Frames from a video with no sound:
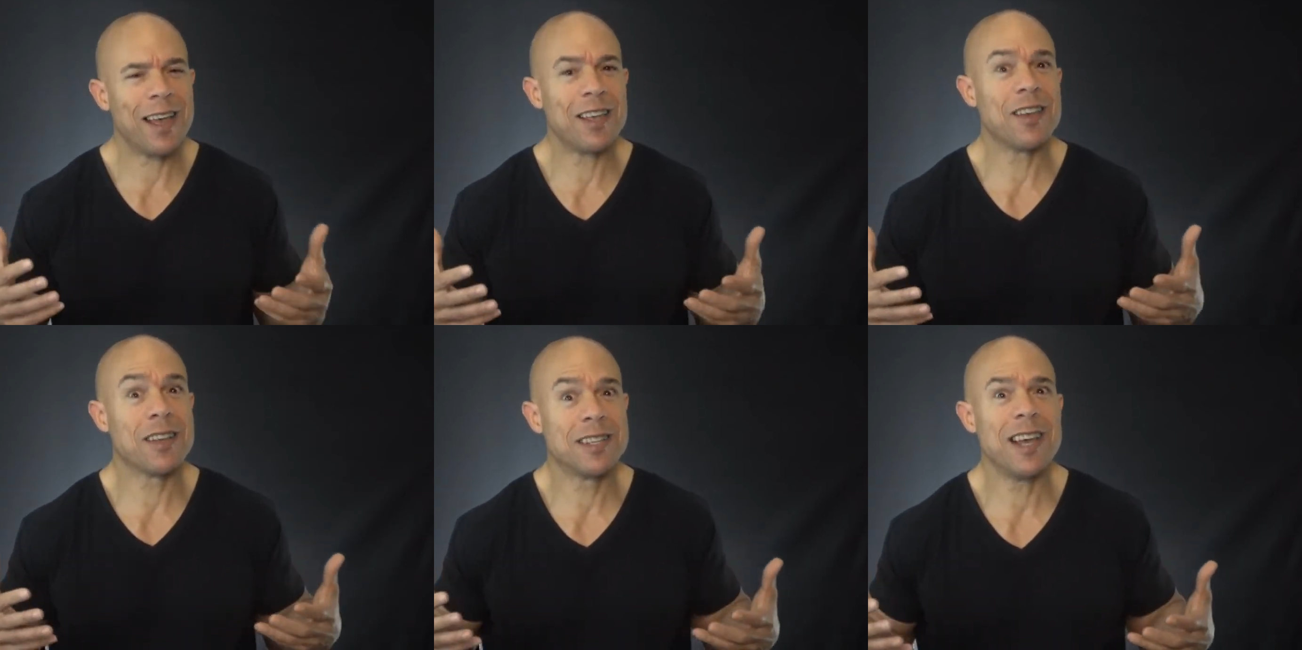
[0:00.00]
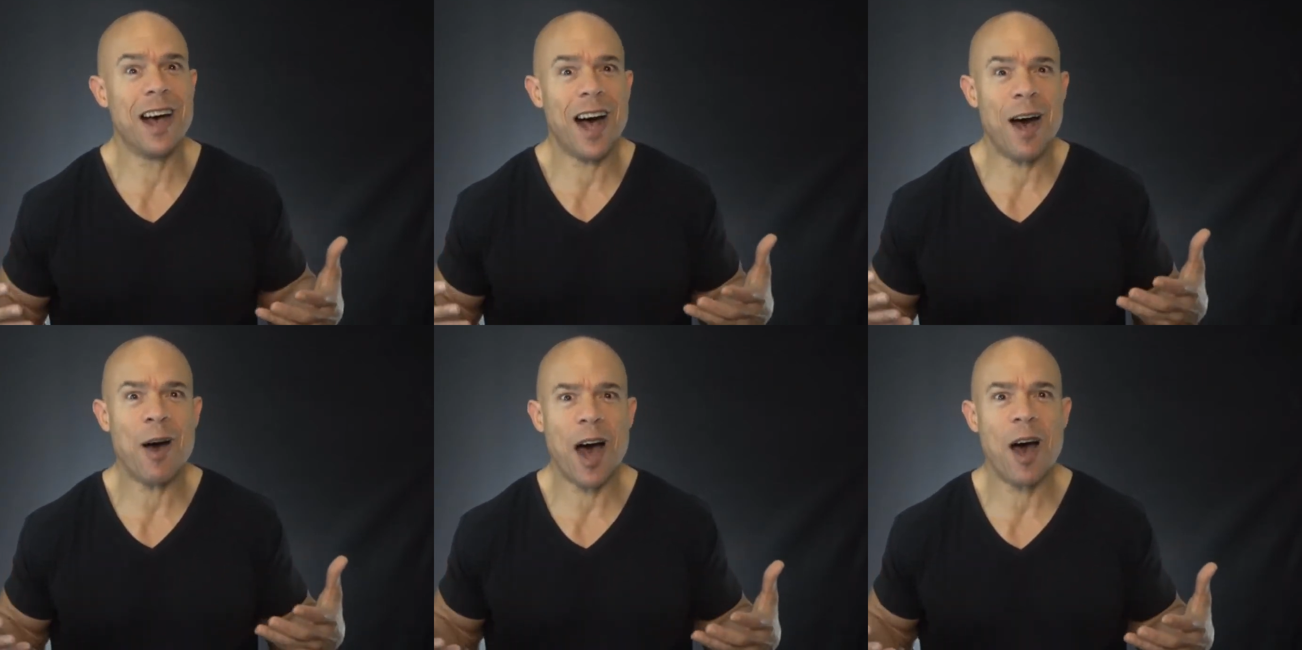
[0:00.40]
You can
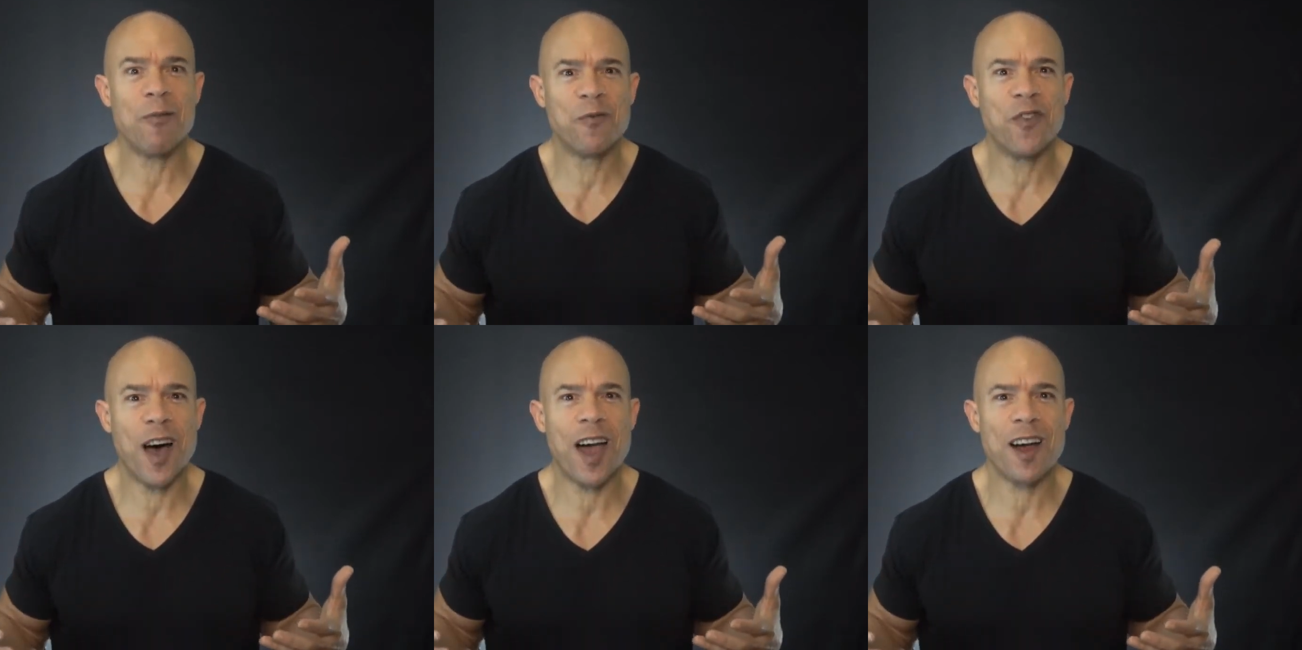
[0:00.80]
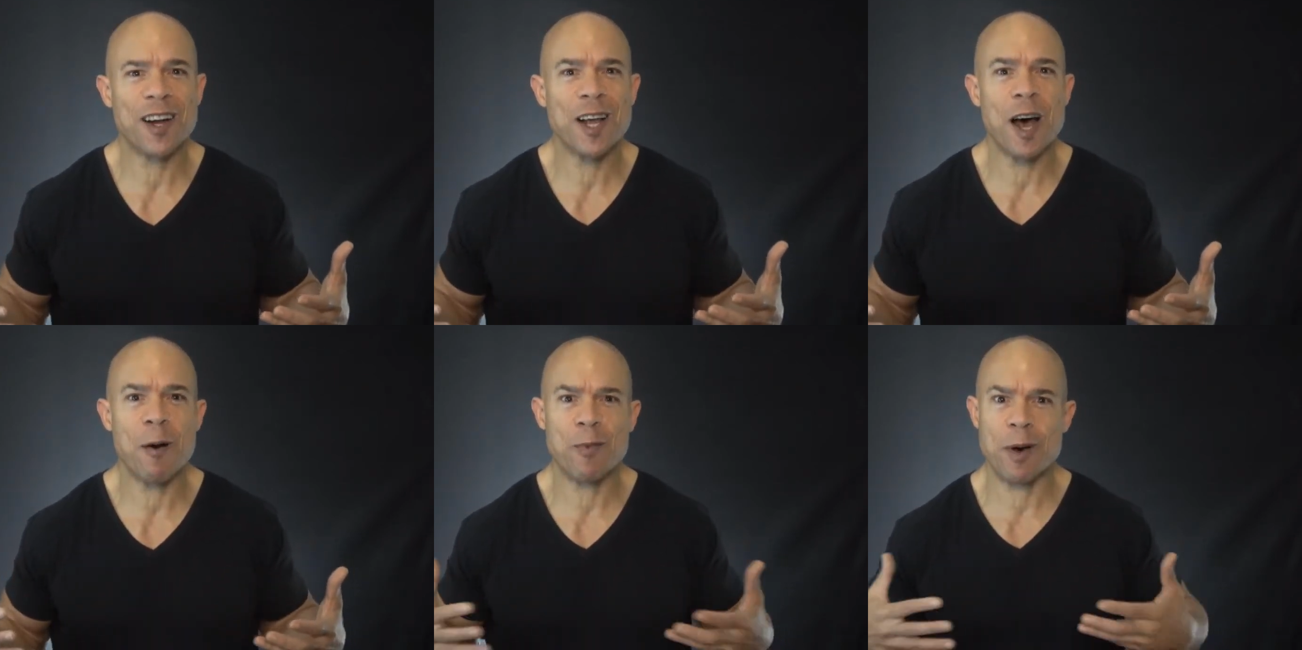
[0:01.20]
tell I'm
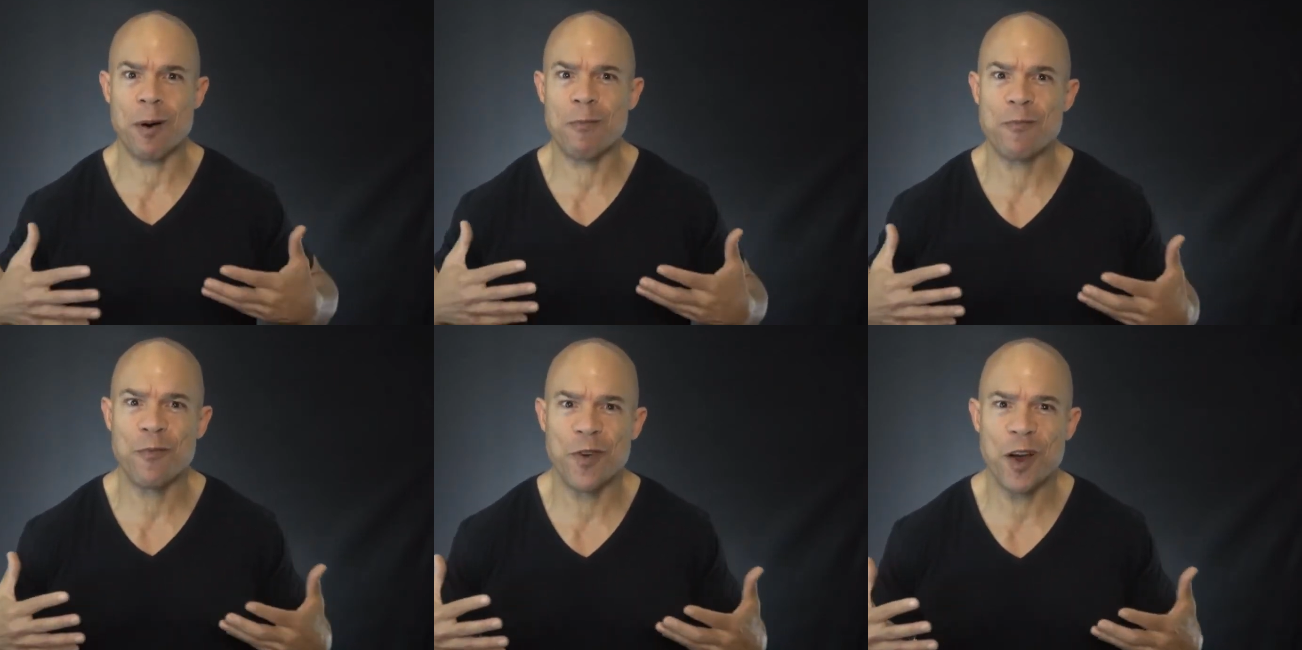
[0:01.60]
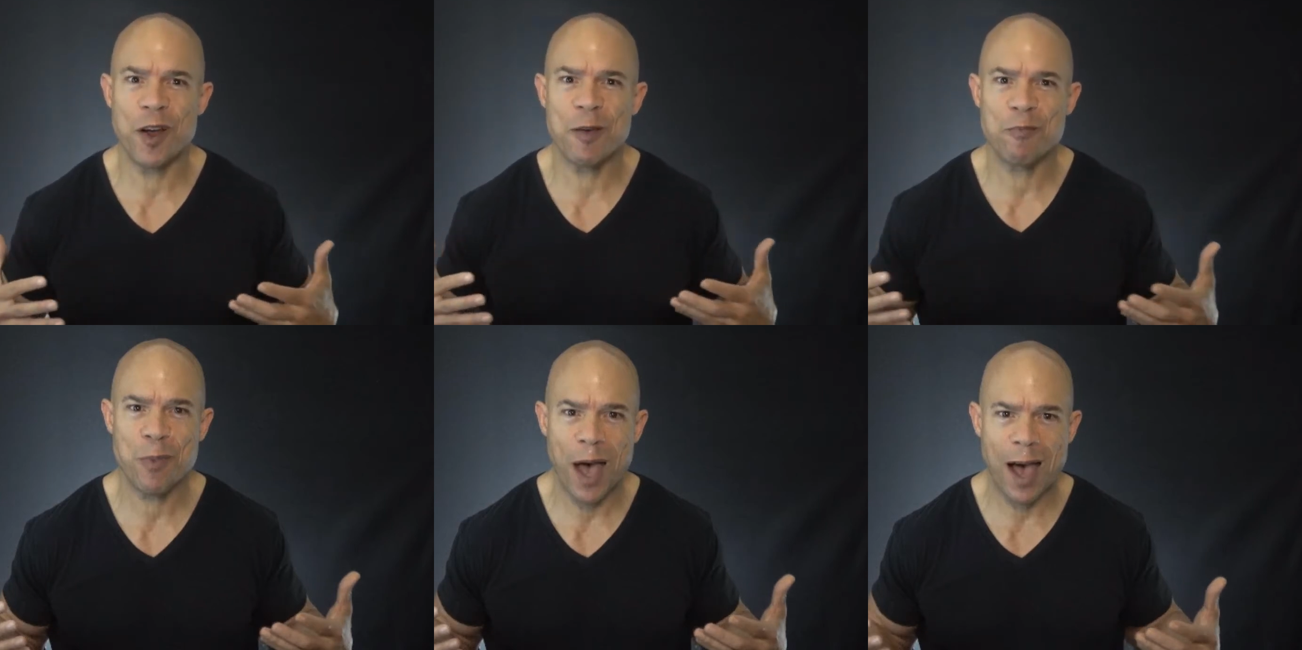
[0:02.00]
fired up. I'm
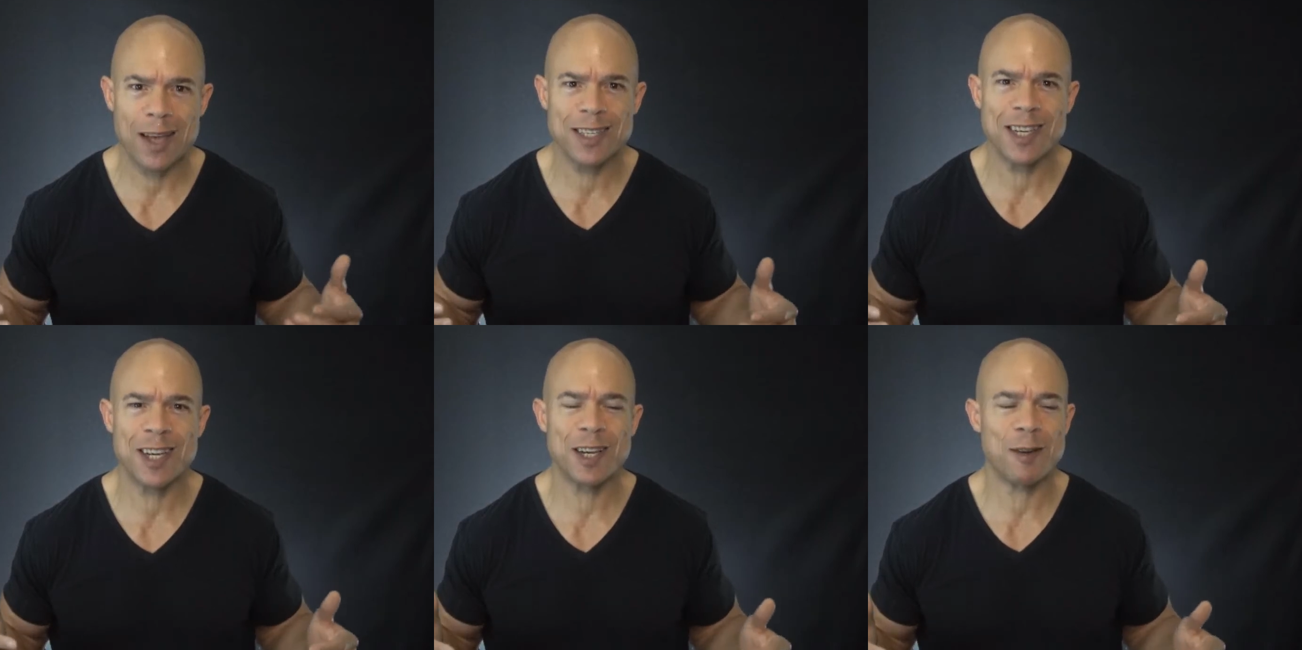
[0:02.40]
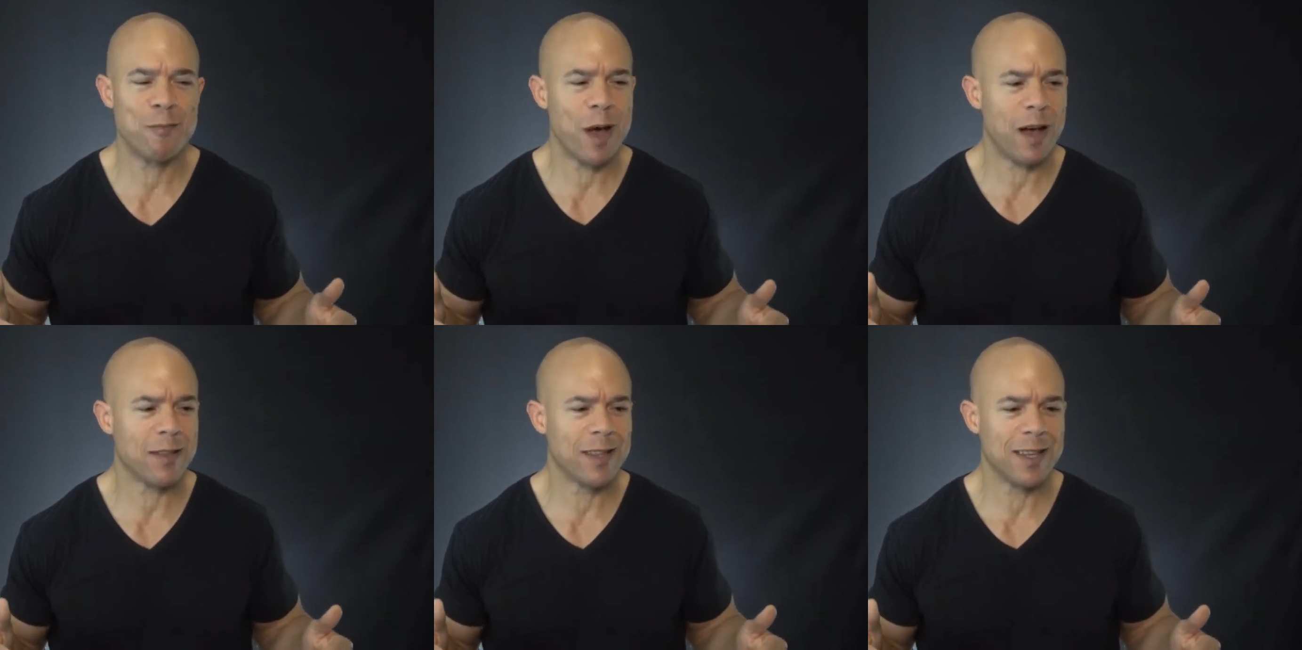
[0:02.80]
very passionate
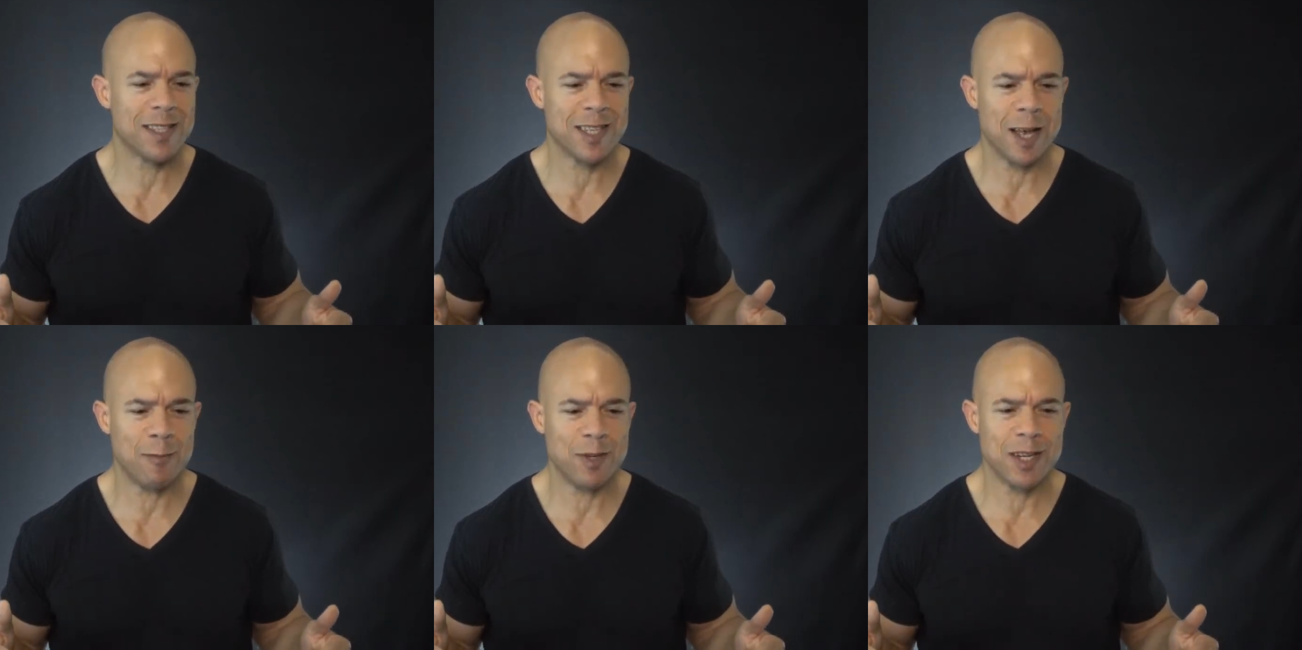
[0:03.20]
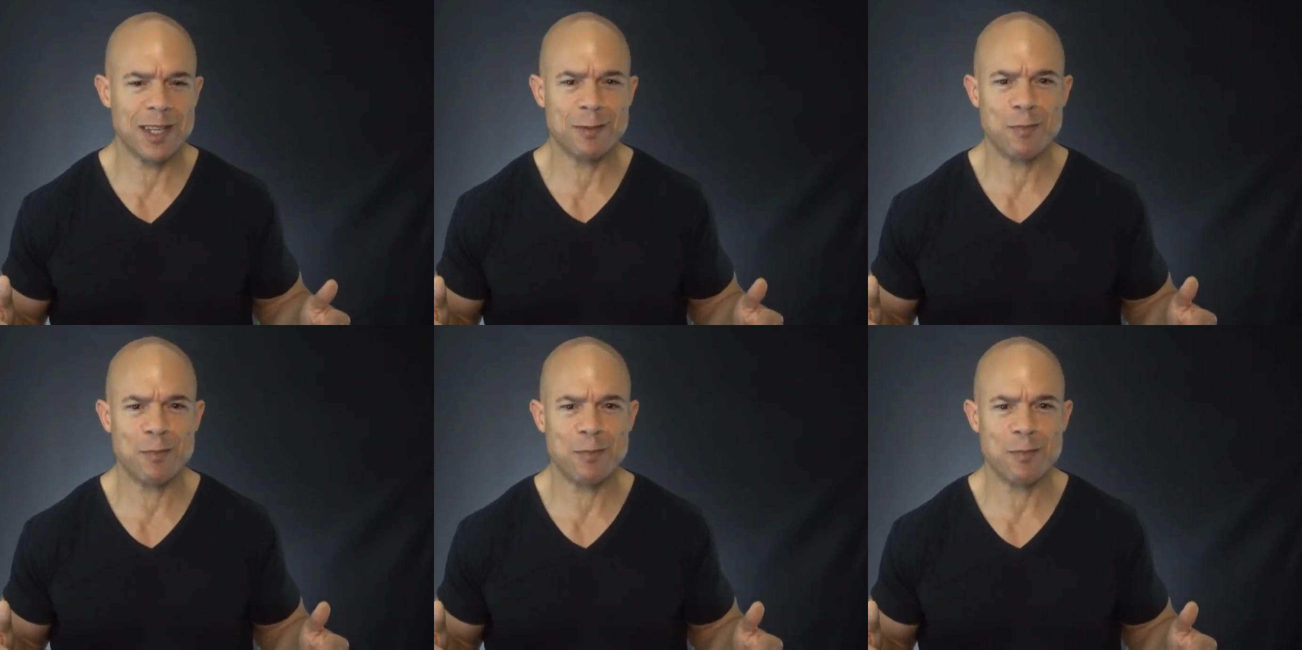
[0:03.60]
about this subject.